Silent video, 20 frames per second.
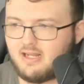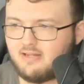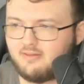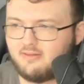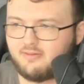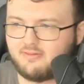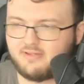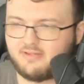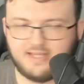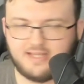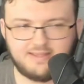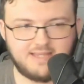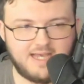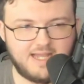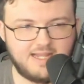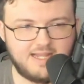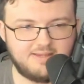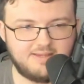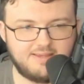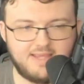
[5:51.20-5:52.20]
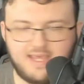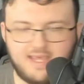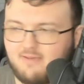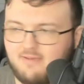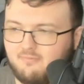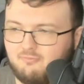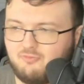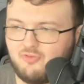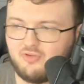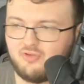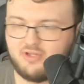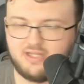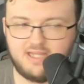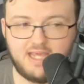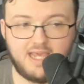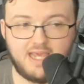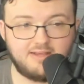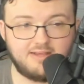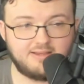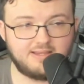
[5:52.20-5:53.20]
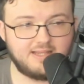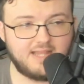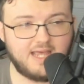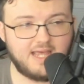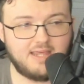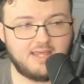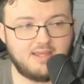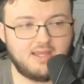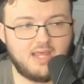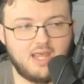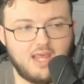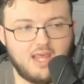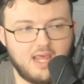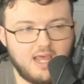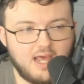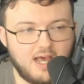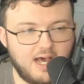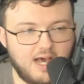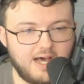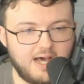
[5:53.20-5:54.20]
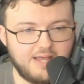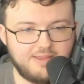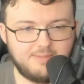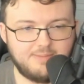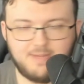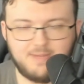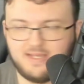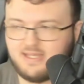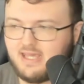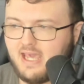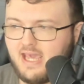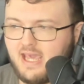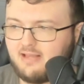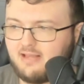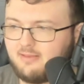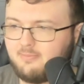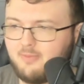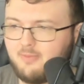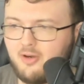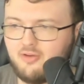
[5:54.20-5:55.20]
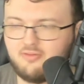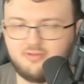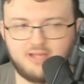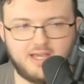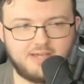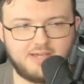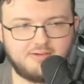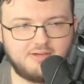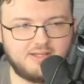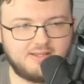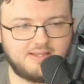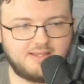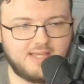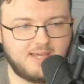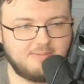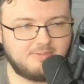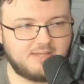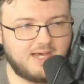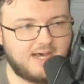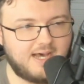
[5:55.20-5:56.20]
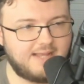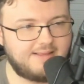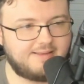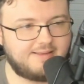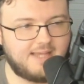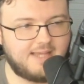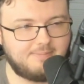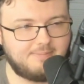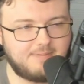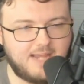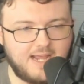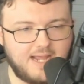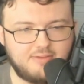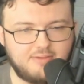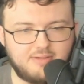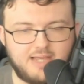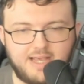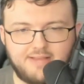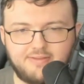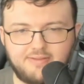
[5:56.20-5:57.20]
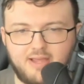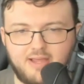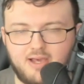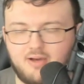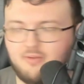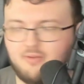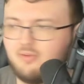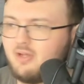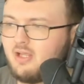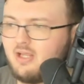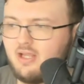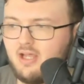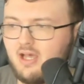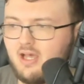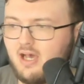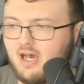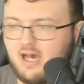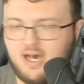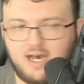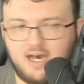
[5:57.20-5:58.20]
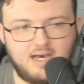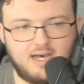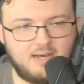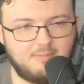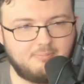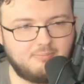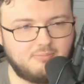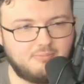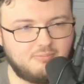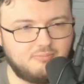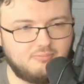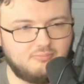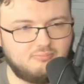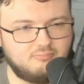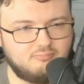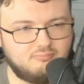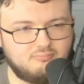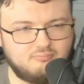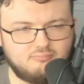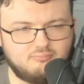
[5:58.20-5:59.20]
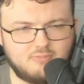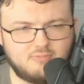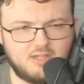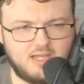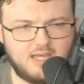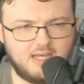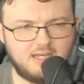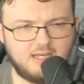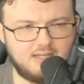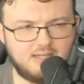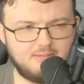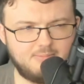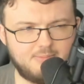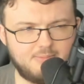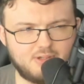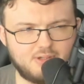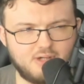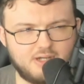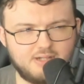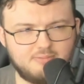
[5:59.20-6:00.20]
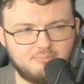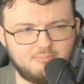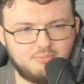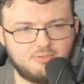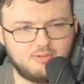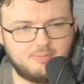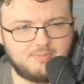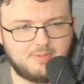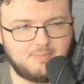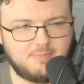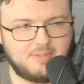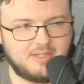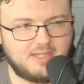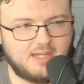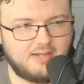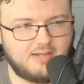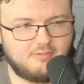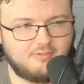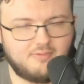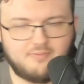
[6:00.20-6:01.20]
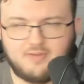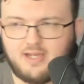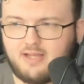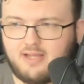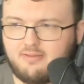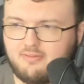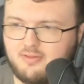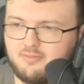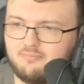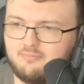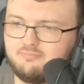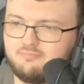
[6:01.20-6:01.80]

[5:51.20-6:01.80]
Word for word: it looks like that is it for the eggs today. The big eggs, most likely, same concept, as you guys know. Let me go ahead and pull up the big eggs real fast.